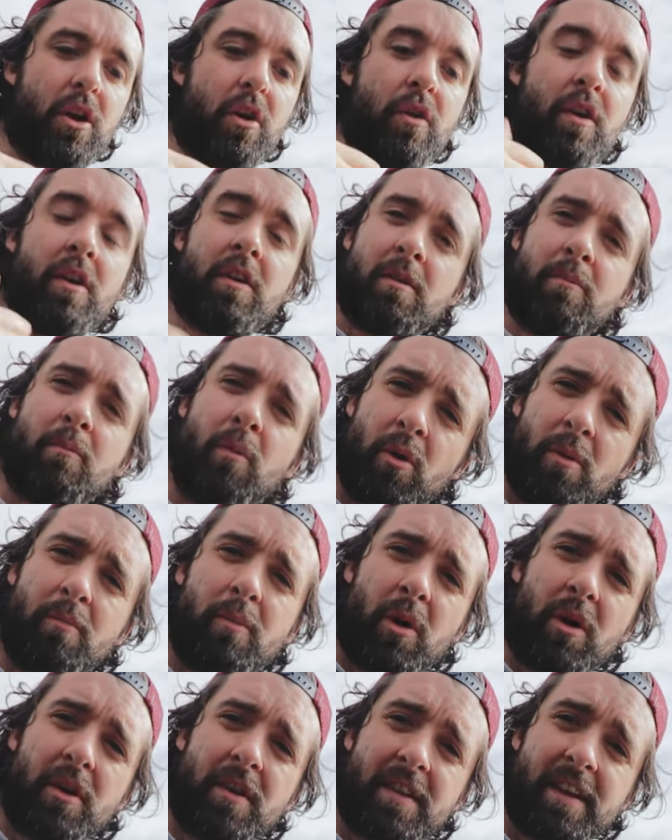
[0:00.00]
Or are there more
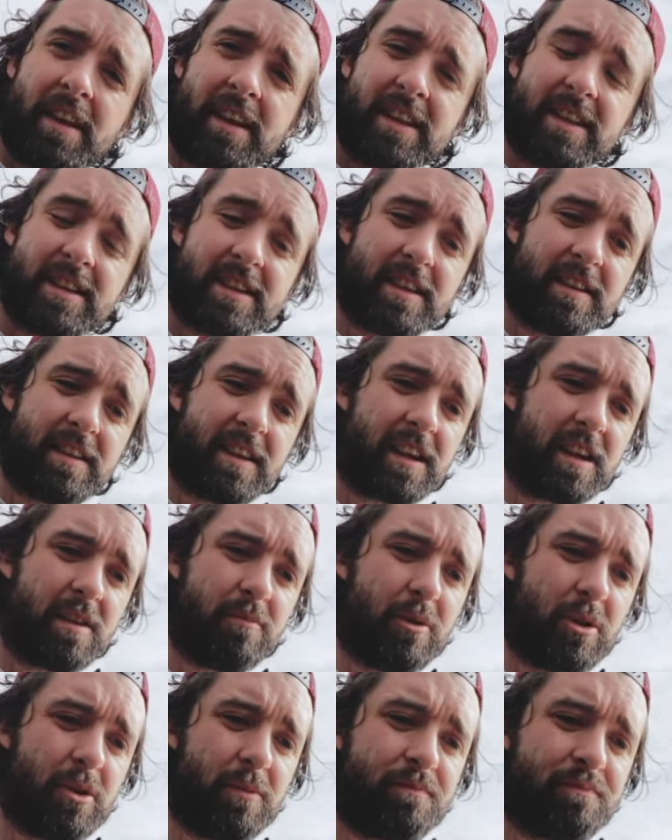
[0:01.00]
important things to think
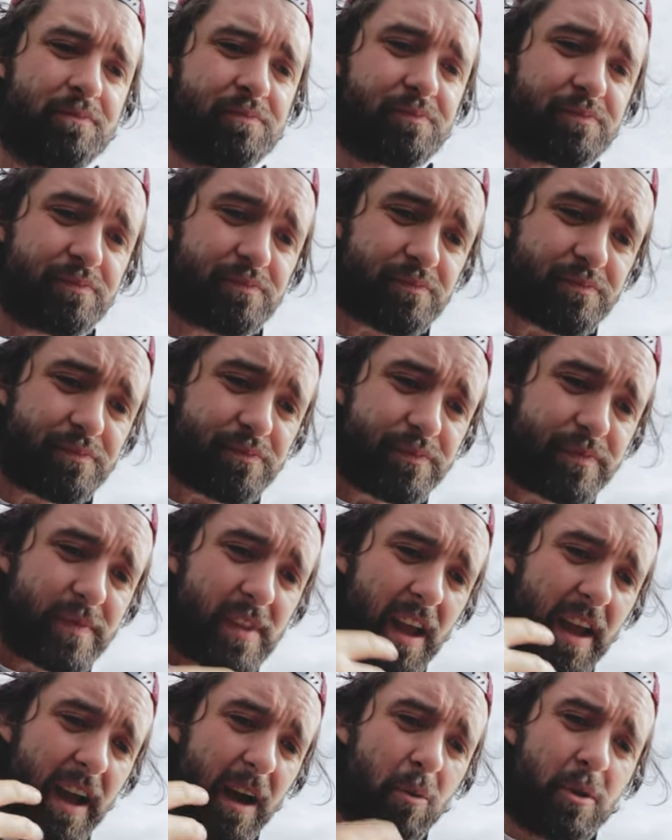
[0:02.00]
about
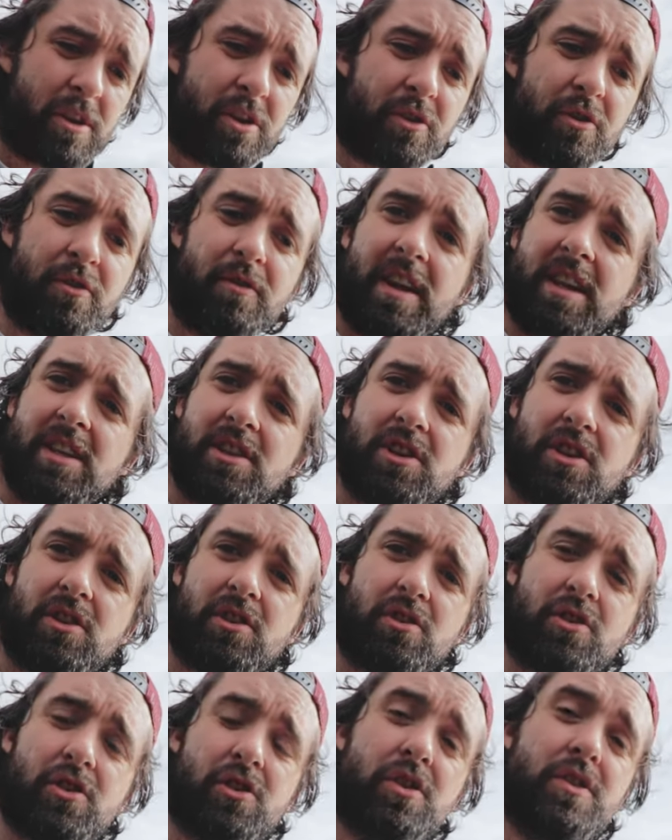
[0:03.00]
when you're arranging
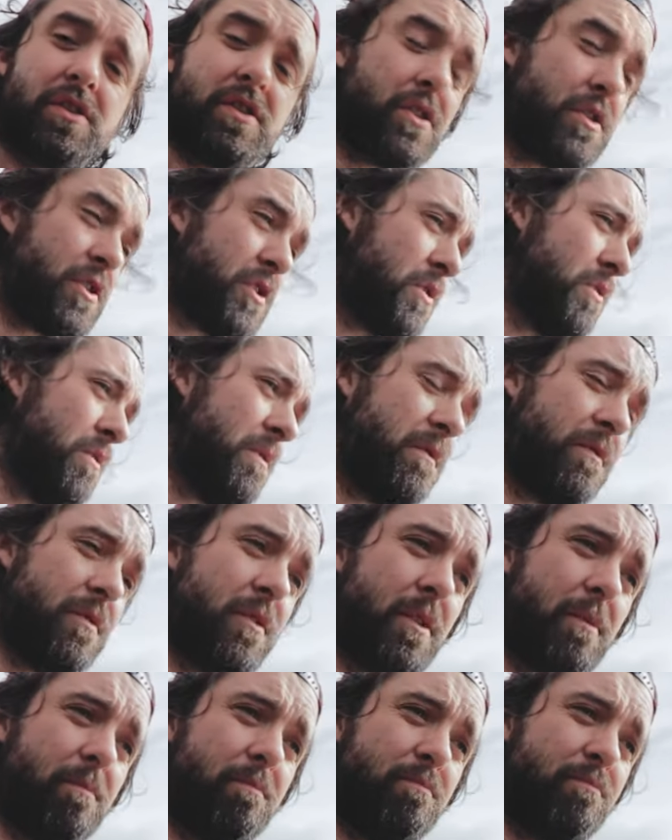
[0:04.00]
your shoots or just going
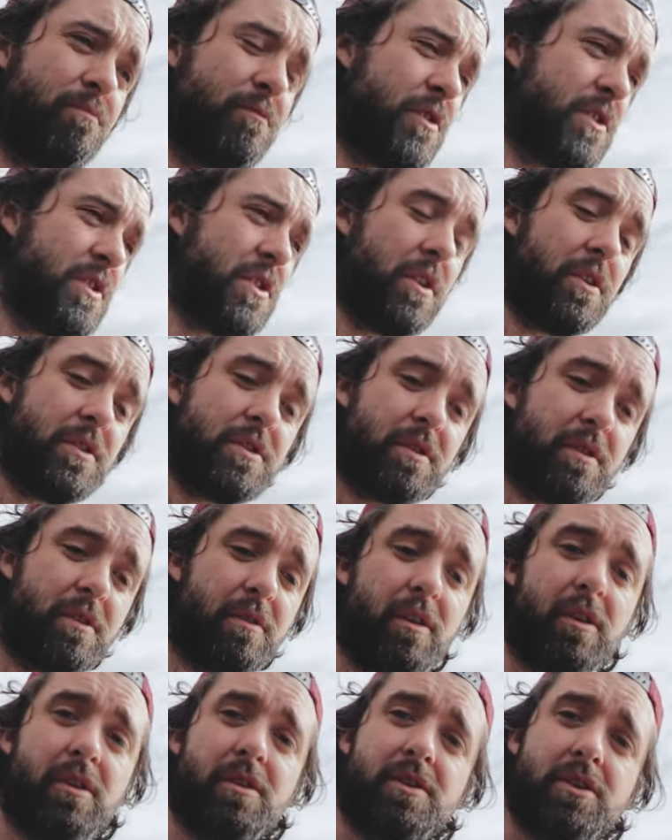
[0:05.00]
for a saunter
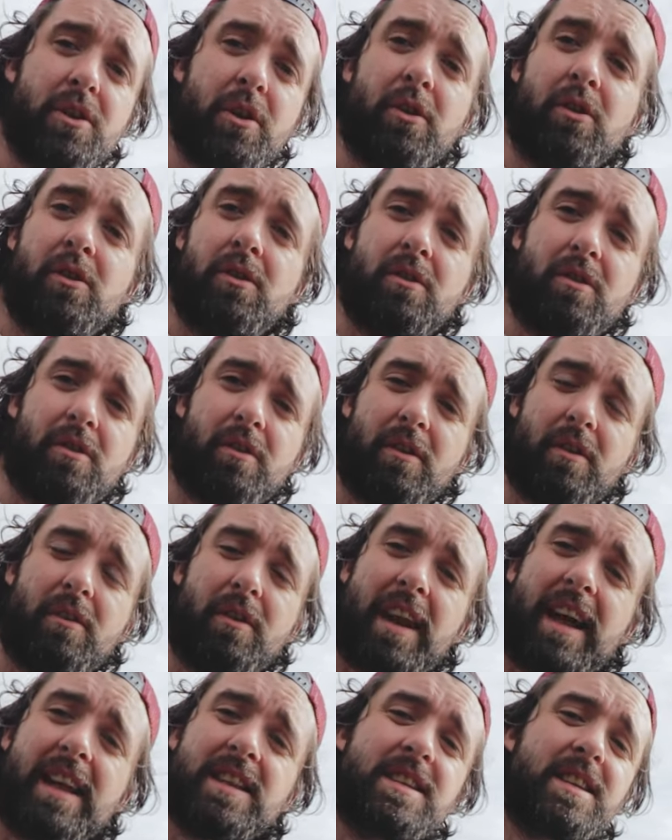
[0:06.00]
around town or
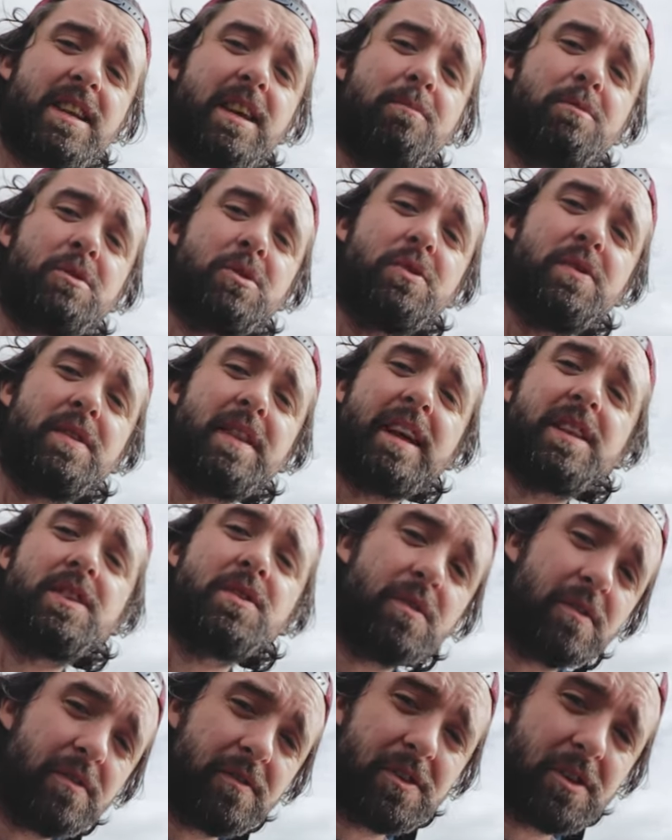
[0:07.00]
landscapes, doing that
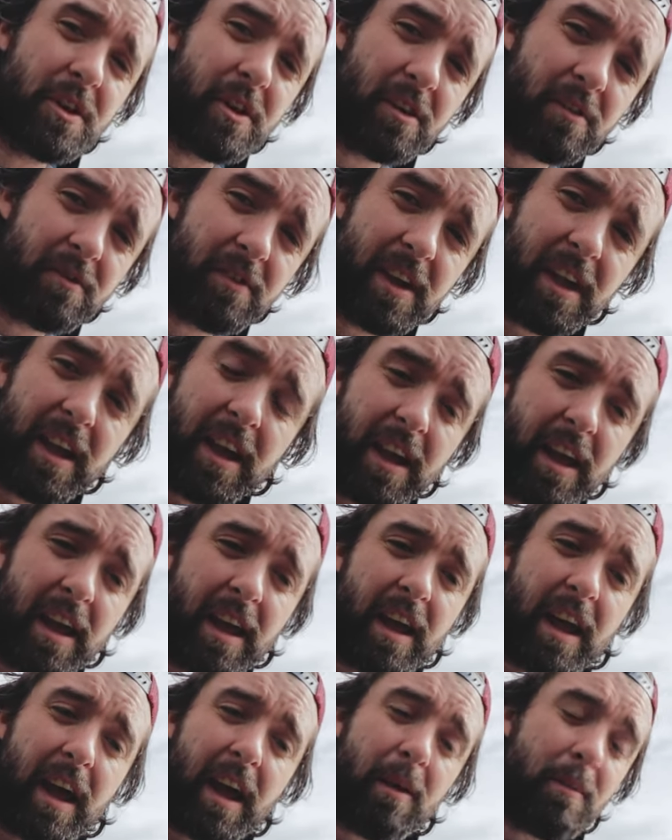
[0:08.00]
sort of photography?
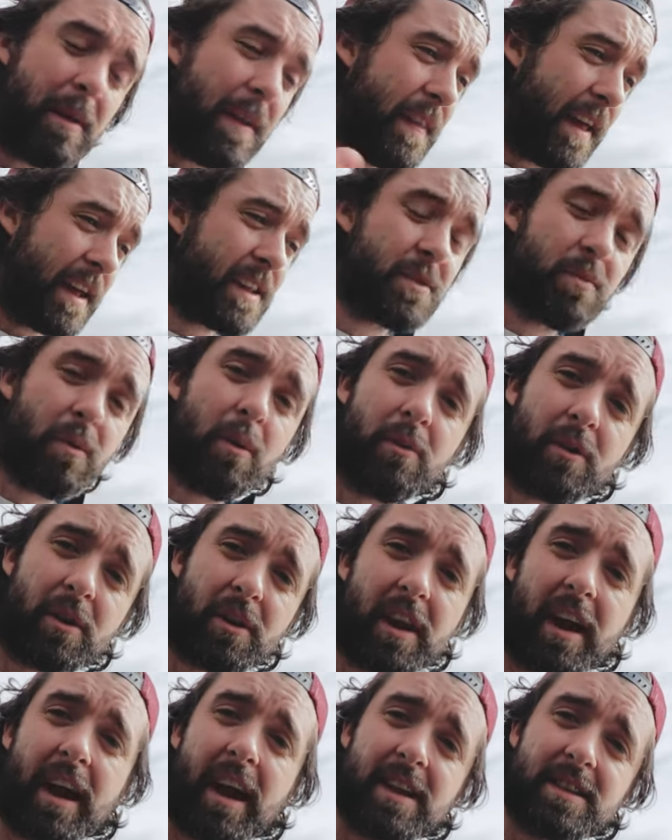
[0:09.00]
And that's what we're
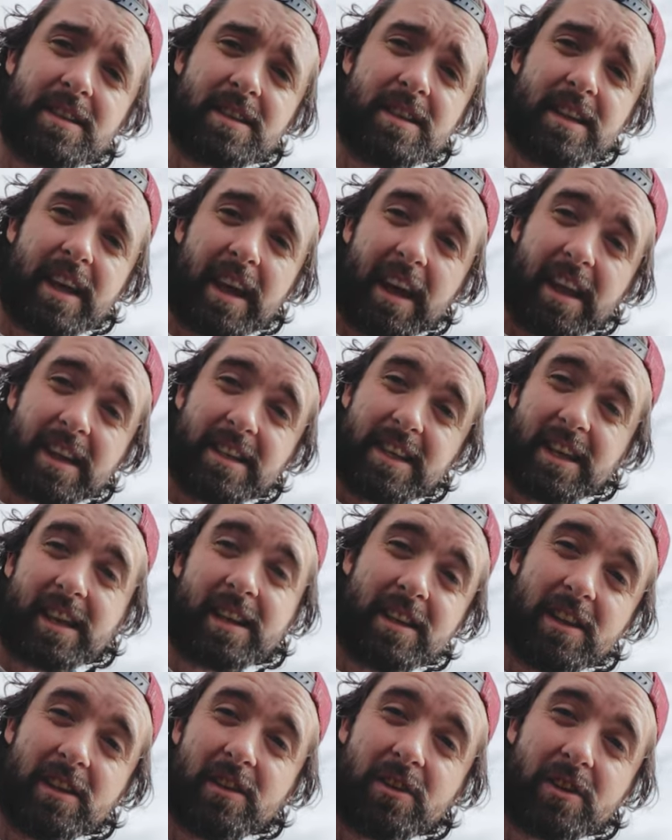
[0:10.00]
going to ask today and take
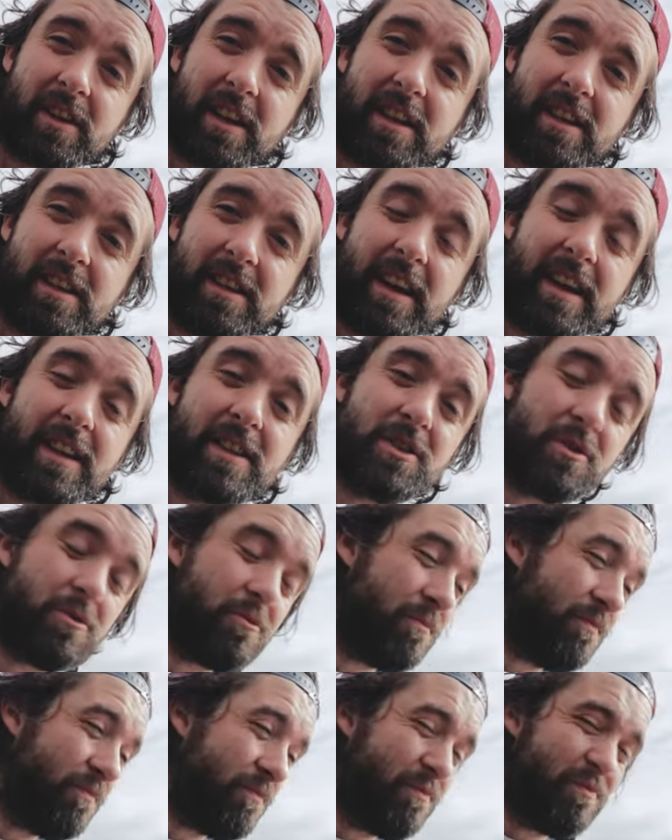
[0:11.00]
a little look into that. So,
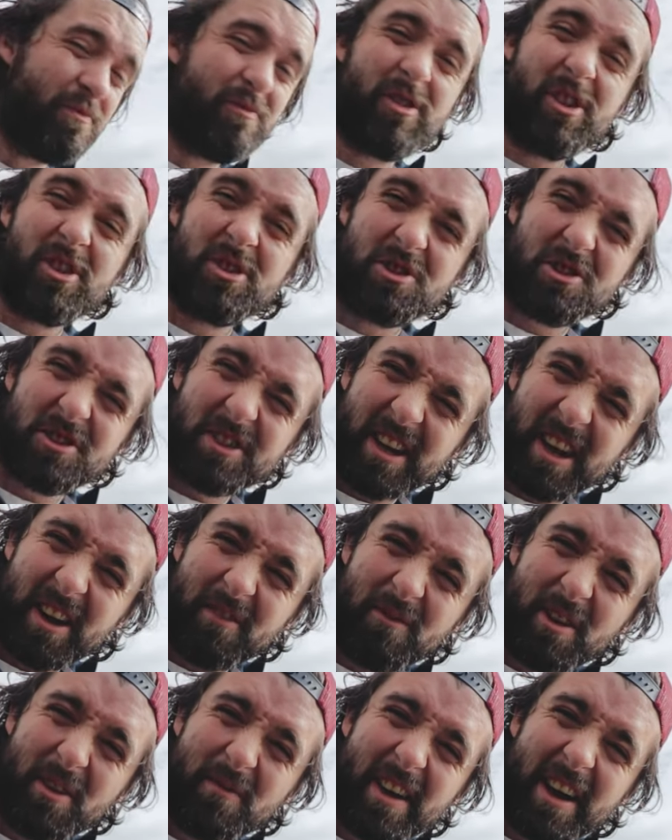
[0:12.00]
does your
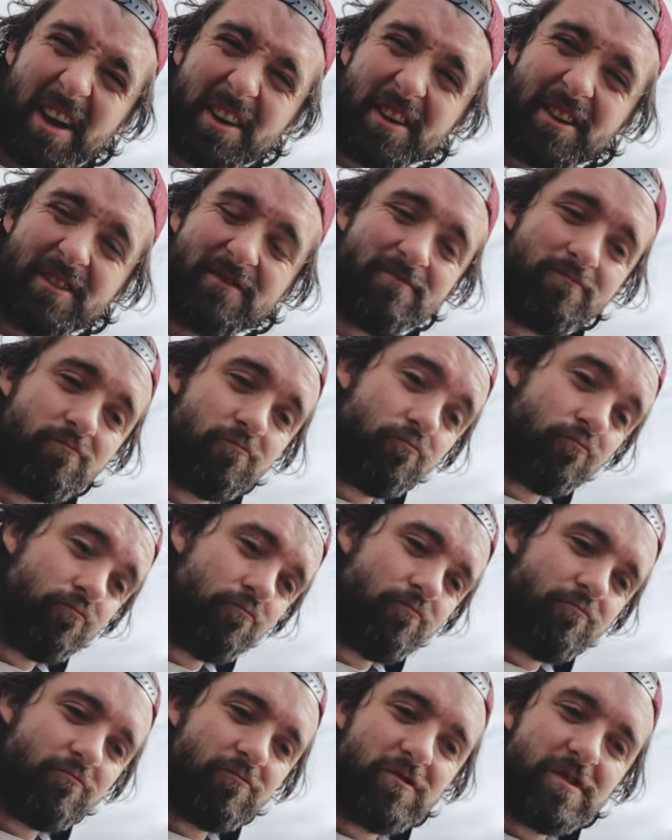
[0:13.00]
camera matter?
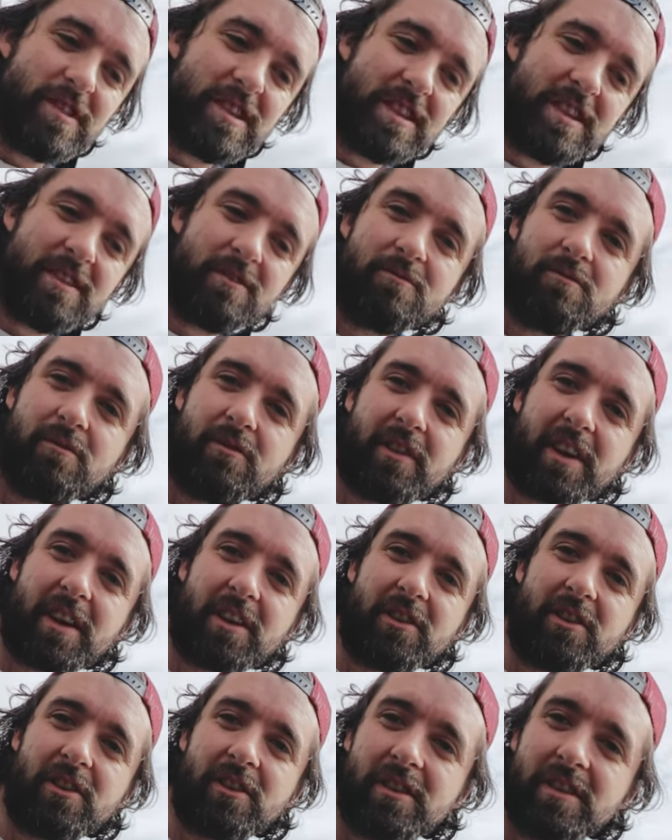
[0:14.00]
We'll
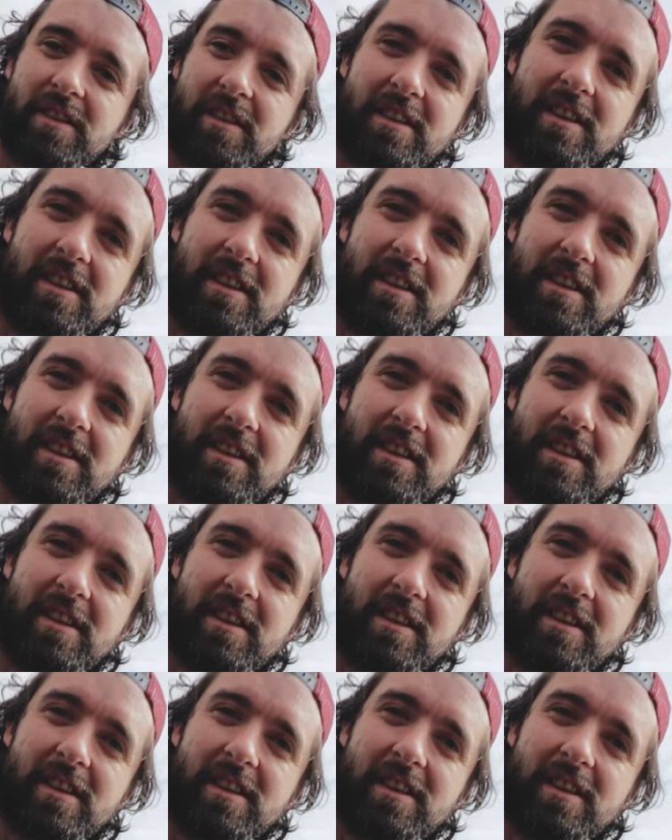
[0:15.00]
find out.